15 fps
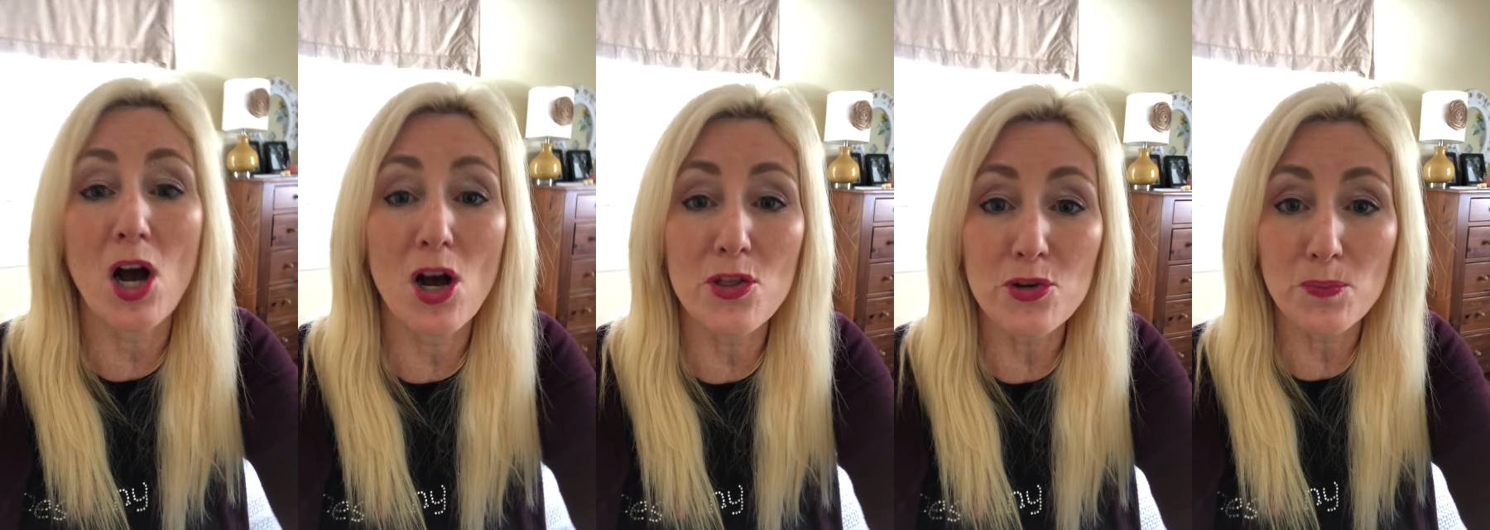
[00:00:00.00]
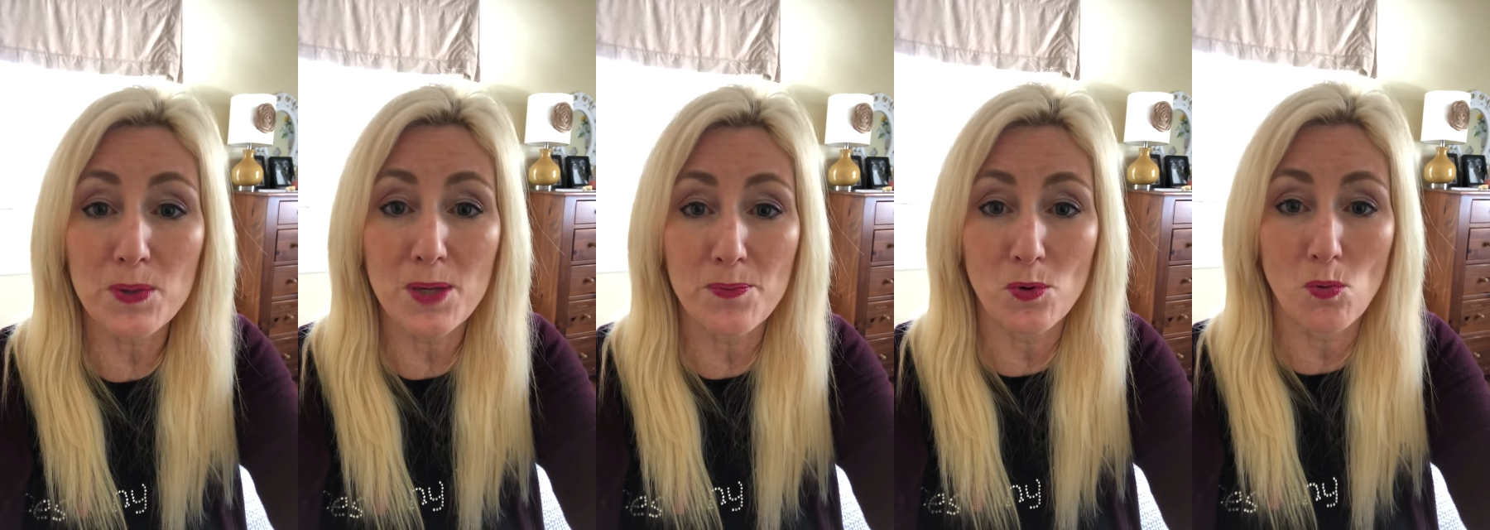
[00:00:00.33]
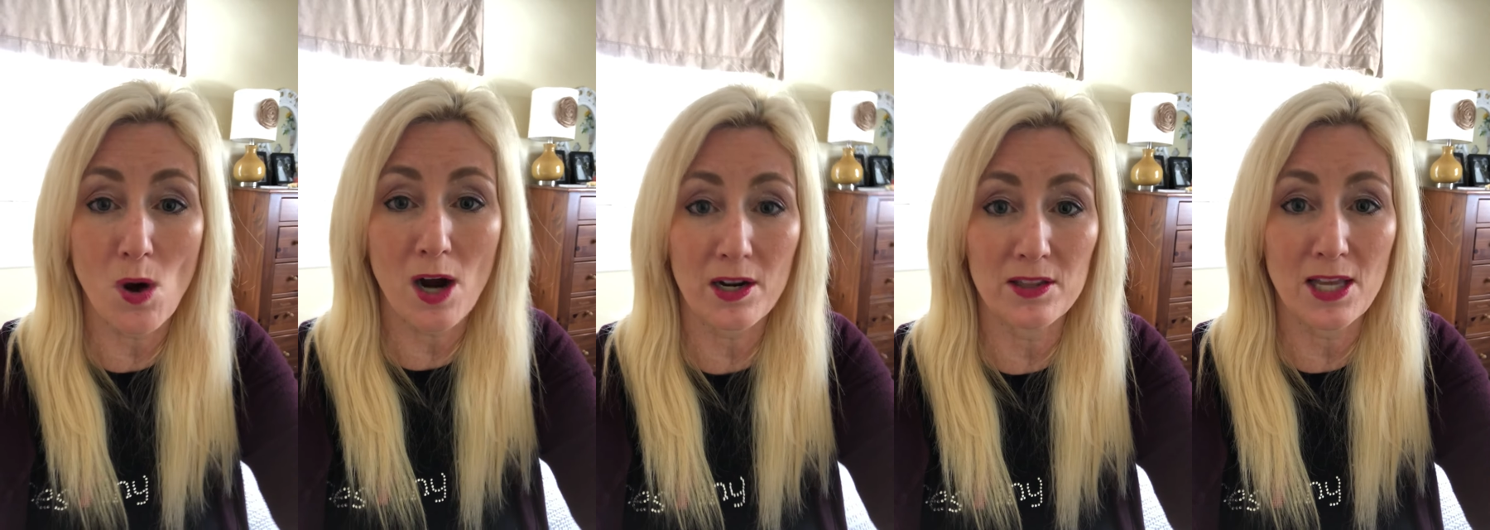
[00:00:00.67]
other people
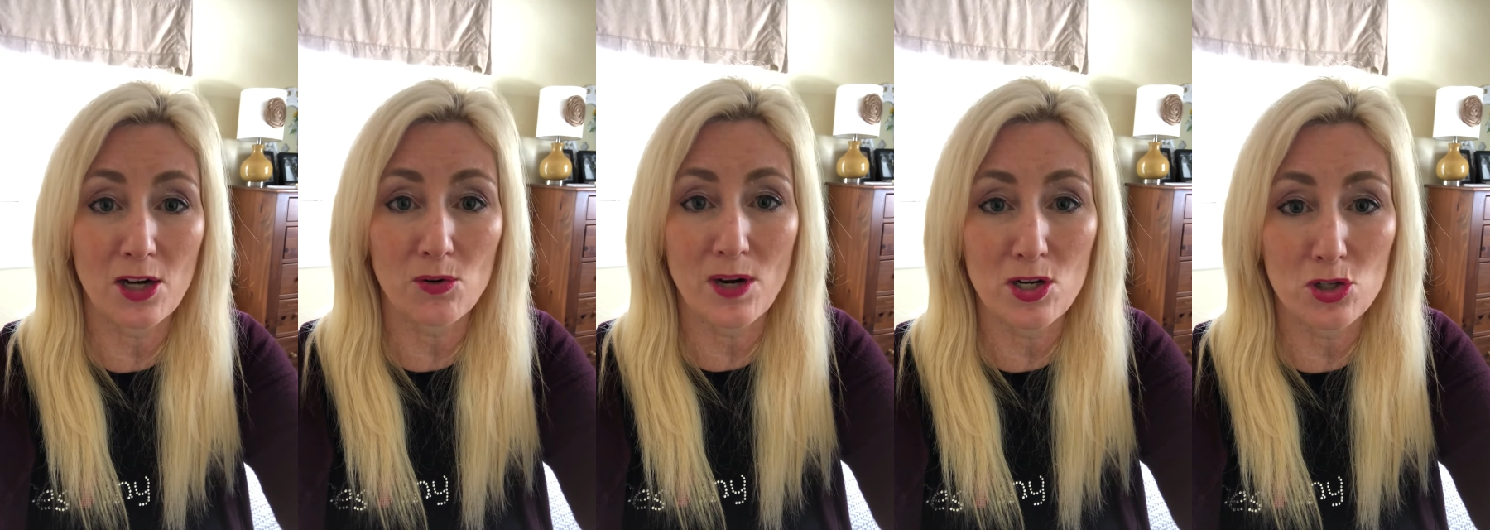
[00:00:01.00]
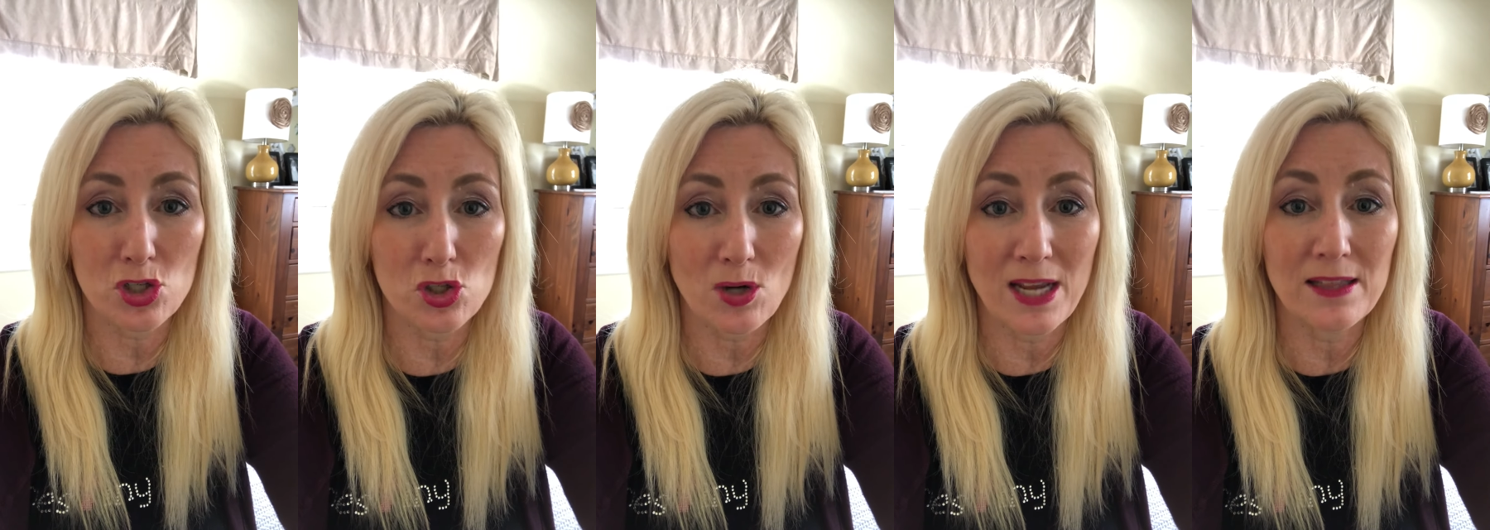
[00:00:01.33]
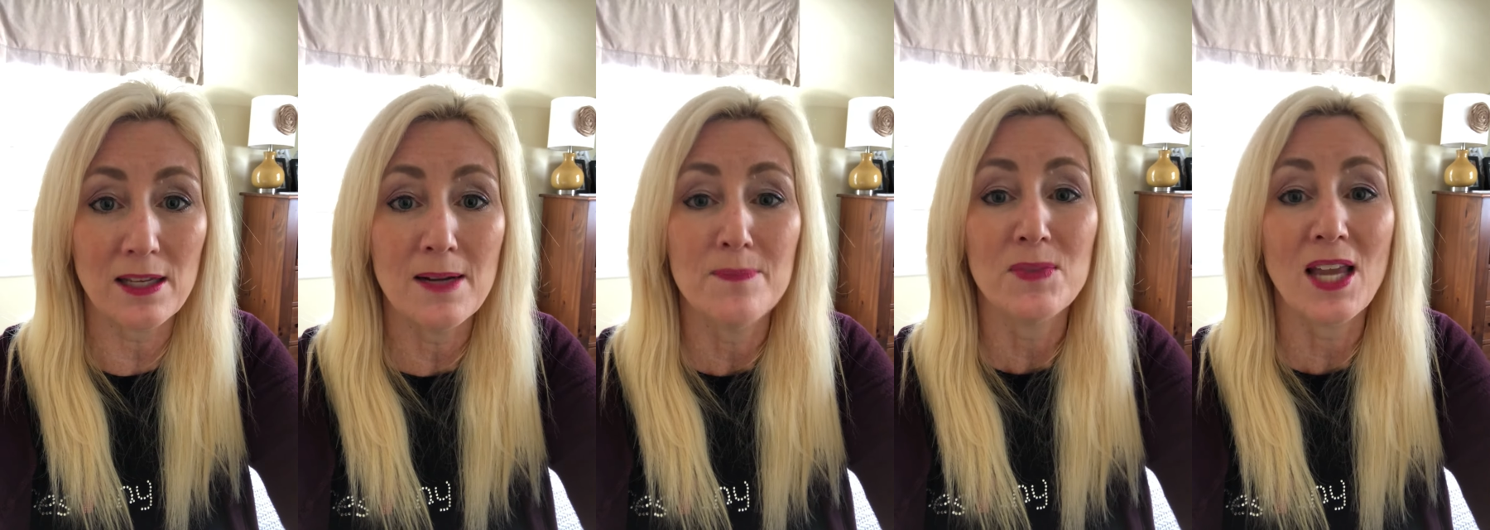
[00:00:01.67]
walk in that greater strength
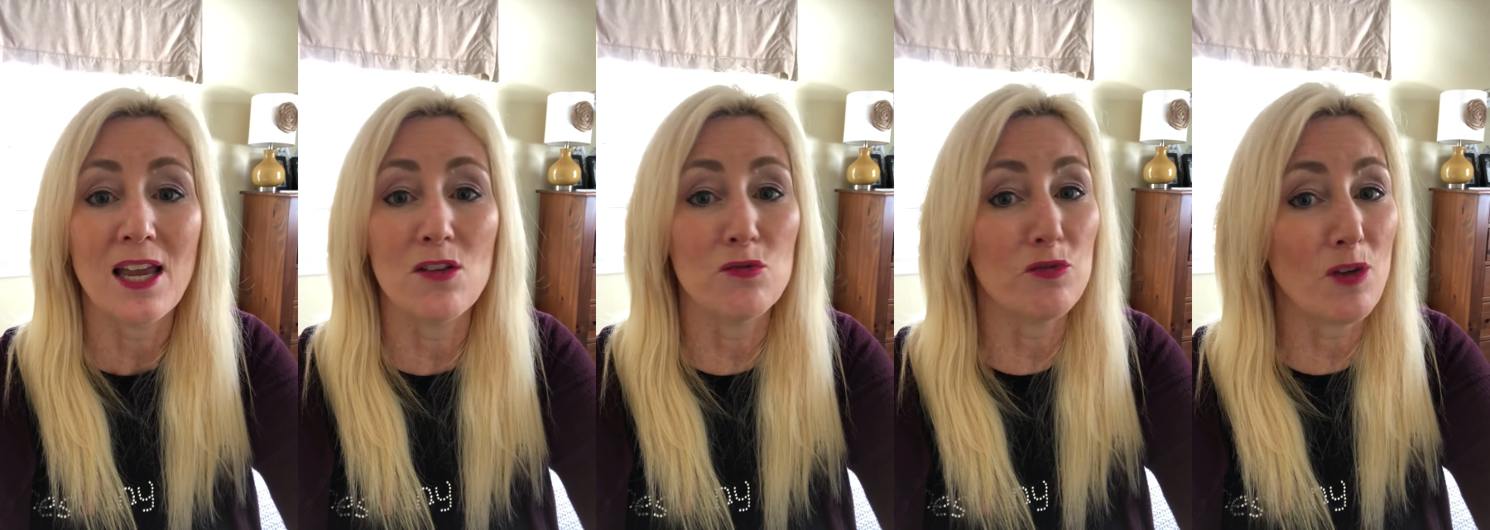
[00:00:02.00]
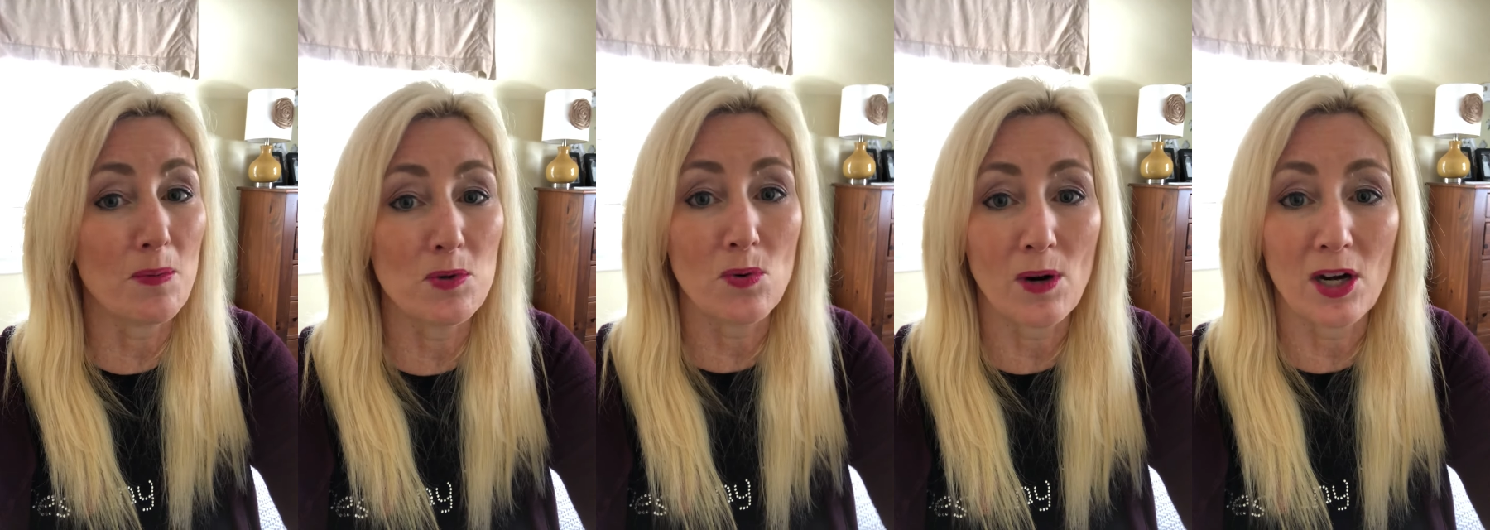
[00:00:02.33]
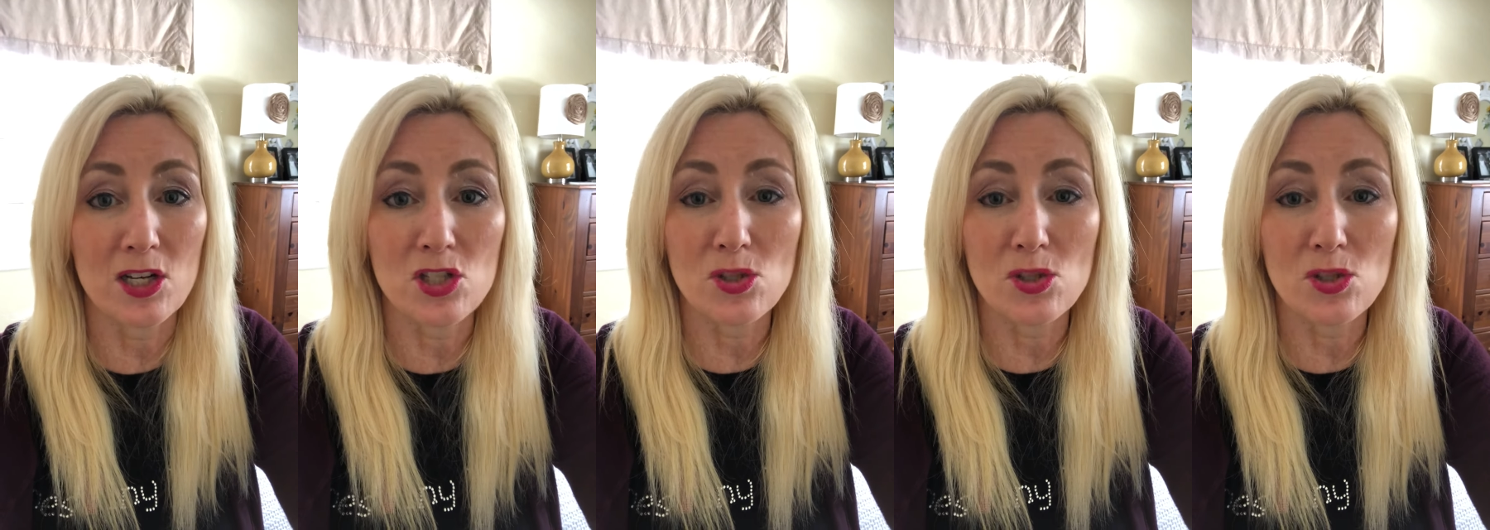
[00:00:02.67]
in February.